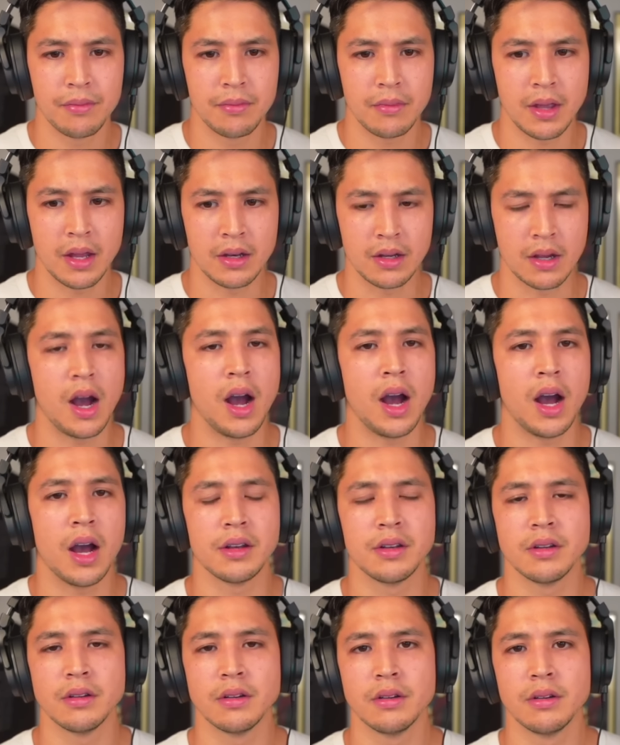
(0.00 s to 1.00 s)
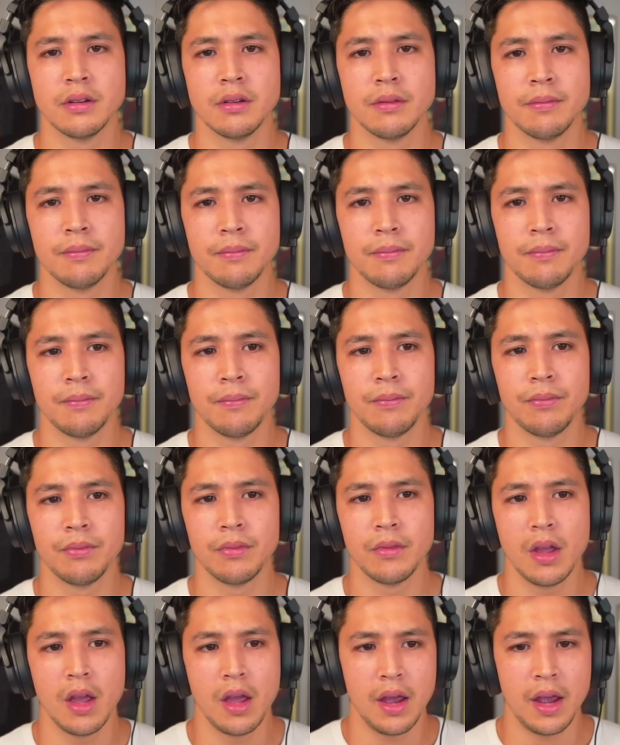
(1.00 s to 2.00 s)
and God.
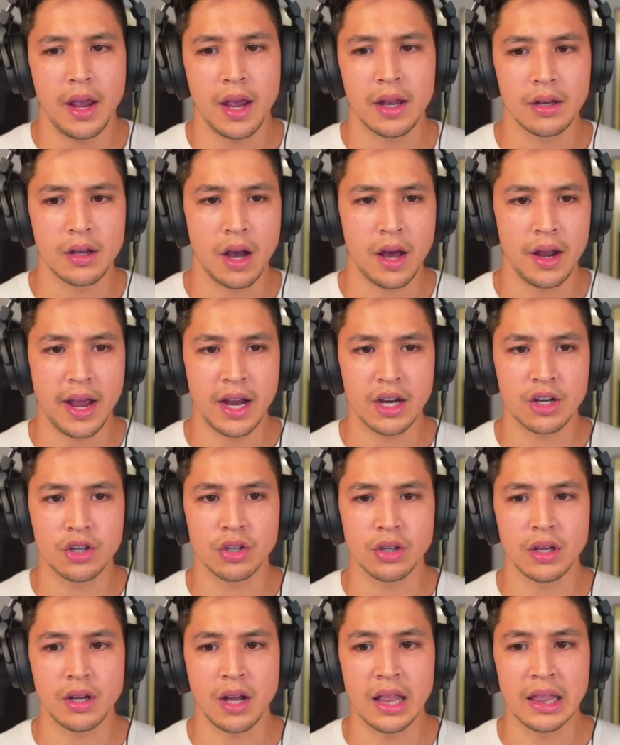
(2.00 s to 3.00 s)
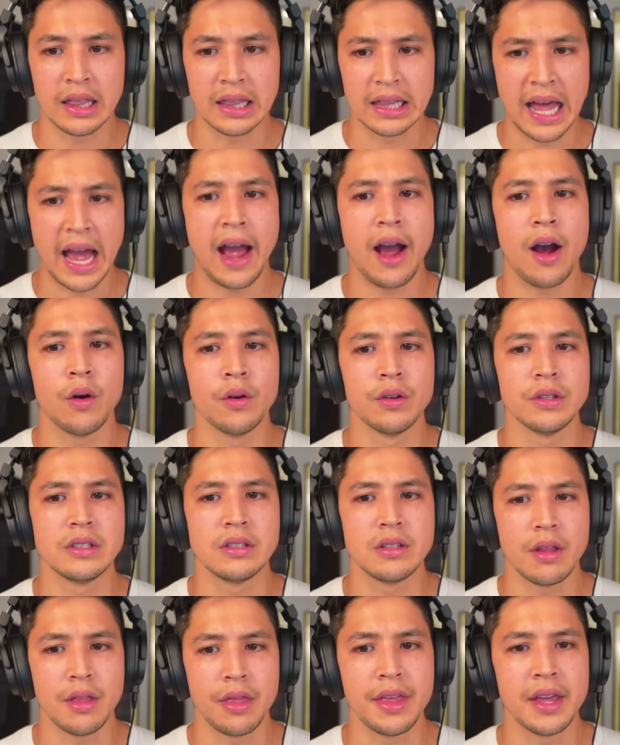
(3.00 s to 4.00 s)
And God actually allows
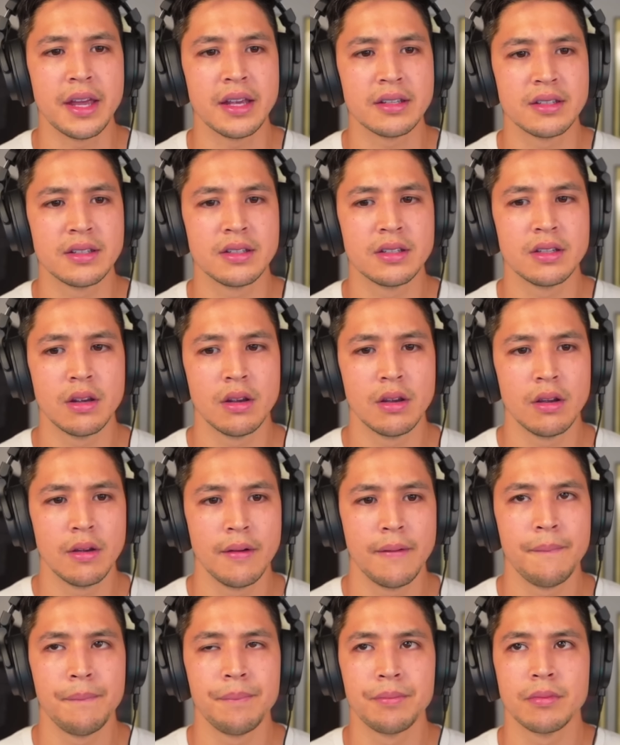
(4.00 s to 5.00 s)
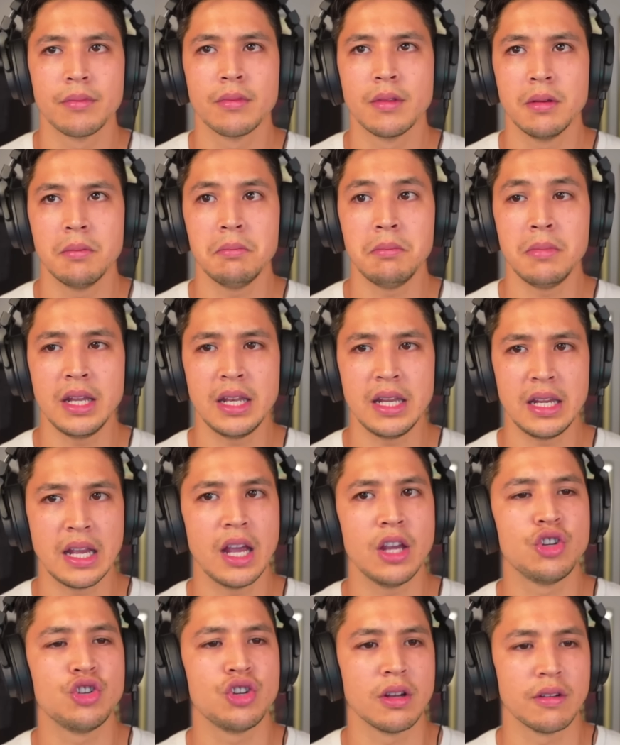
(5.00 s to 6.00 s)
this
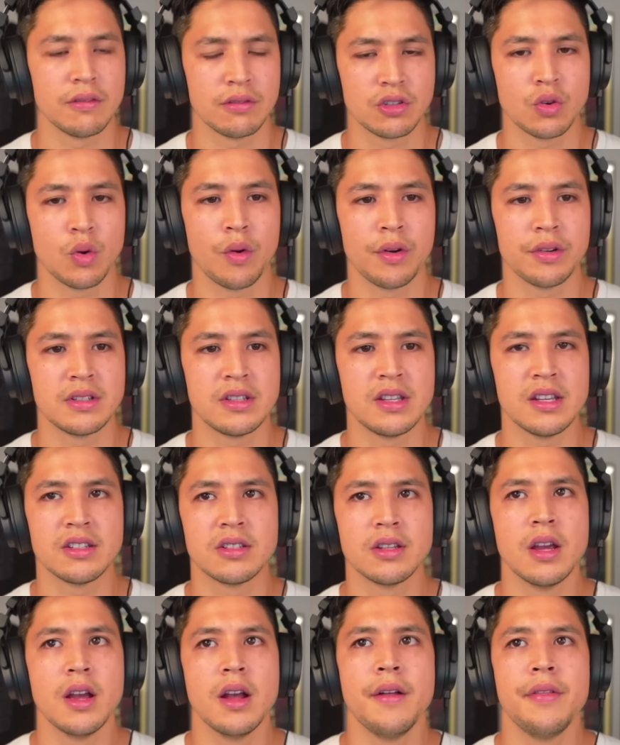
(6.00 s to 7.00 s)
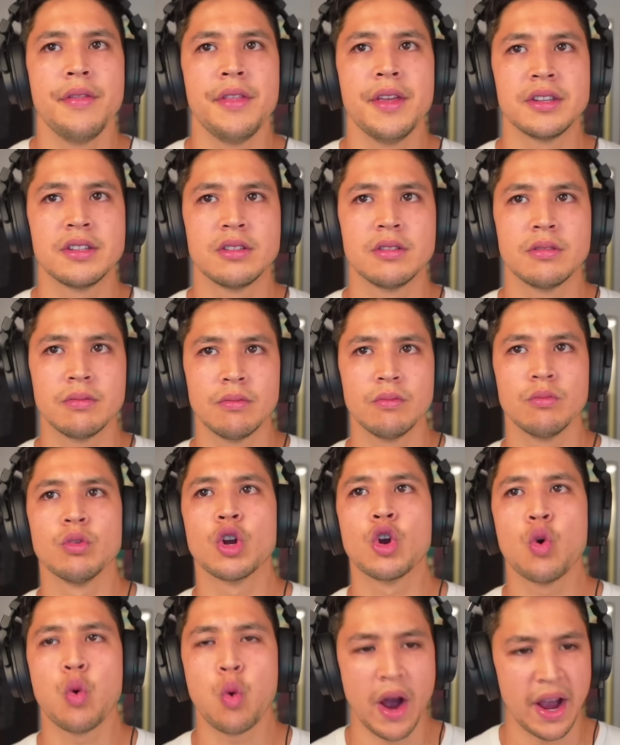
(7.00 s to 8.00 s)
mediation of sorts, this
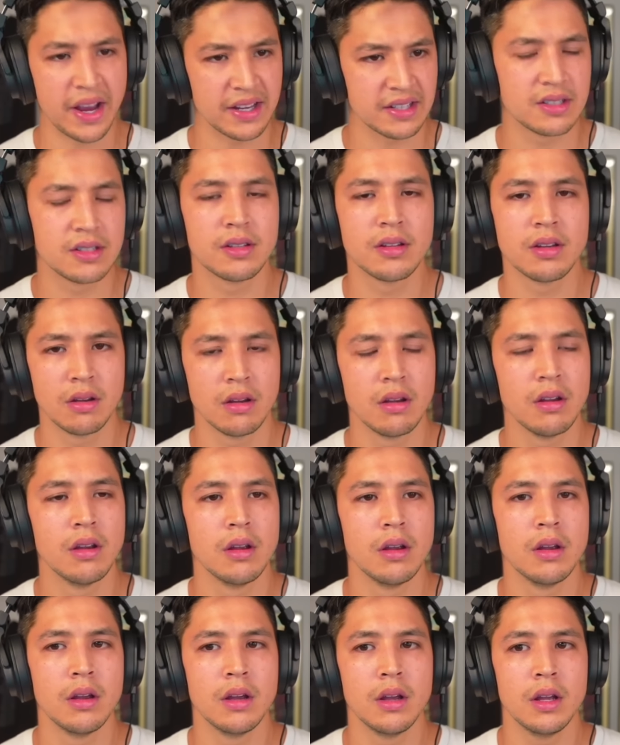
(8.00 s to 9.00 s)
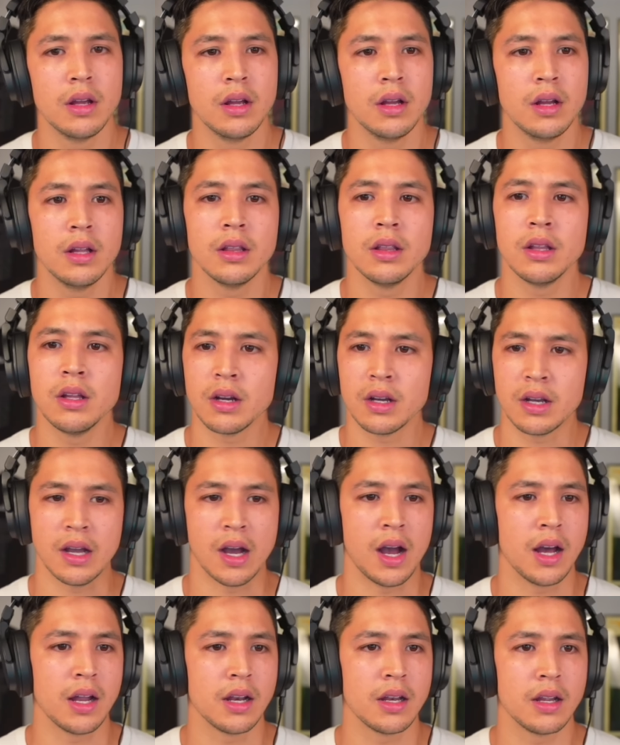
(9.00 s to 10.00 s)
request. Look,
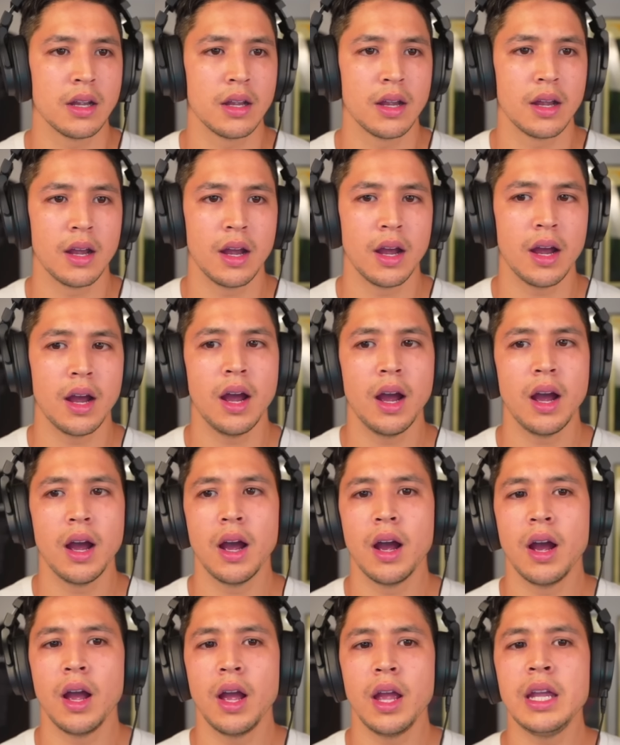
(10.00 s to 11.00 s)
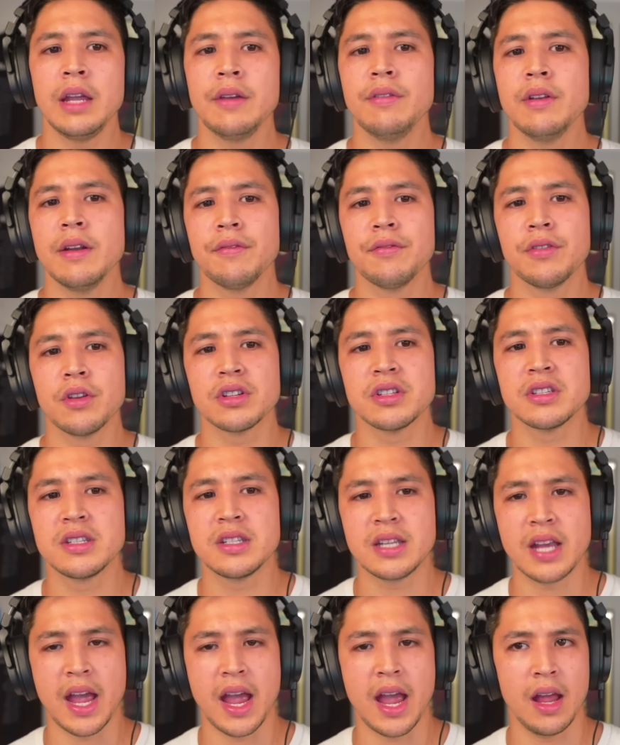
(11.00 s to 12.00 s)
God, even if there's
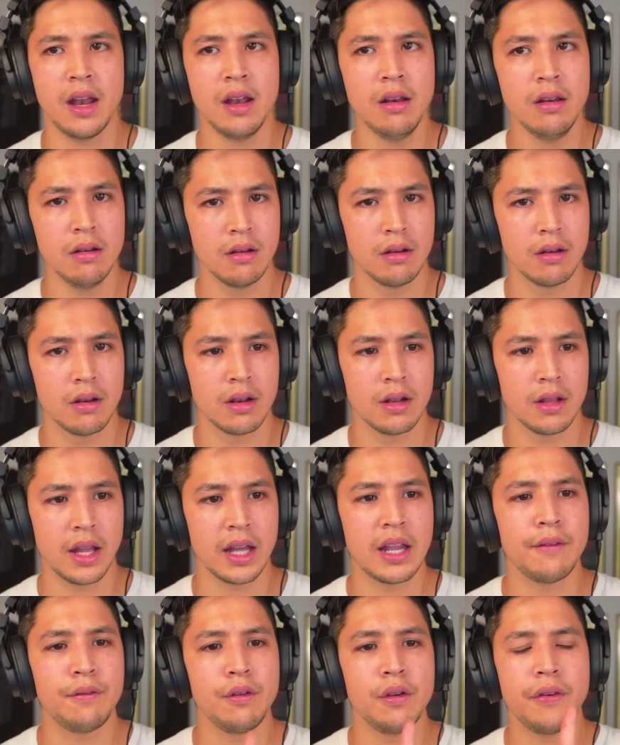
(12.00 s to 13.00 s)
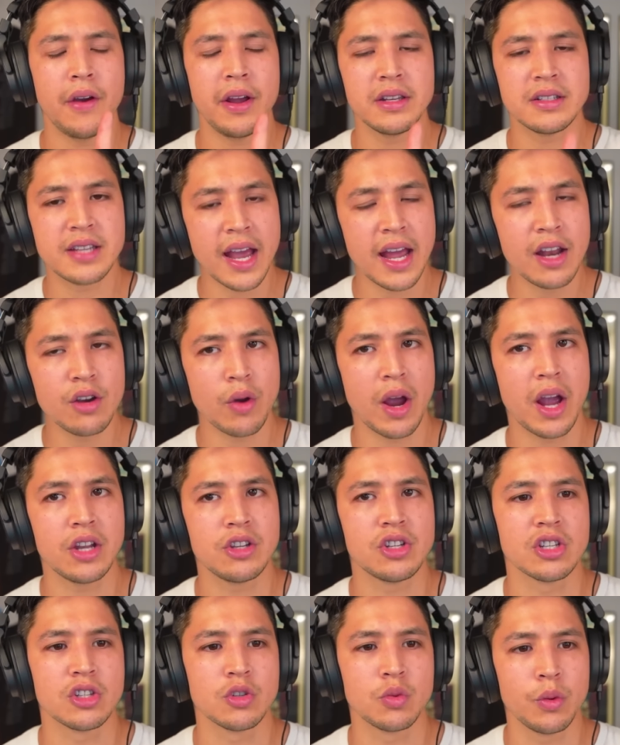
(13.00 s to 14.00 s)
10, like if you find 10 righteous, will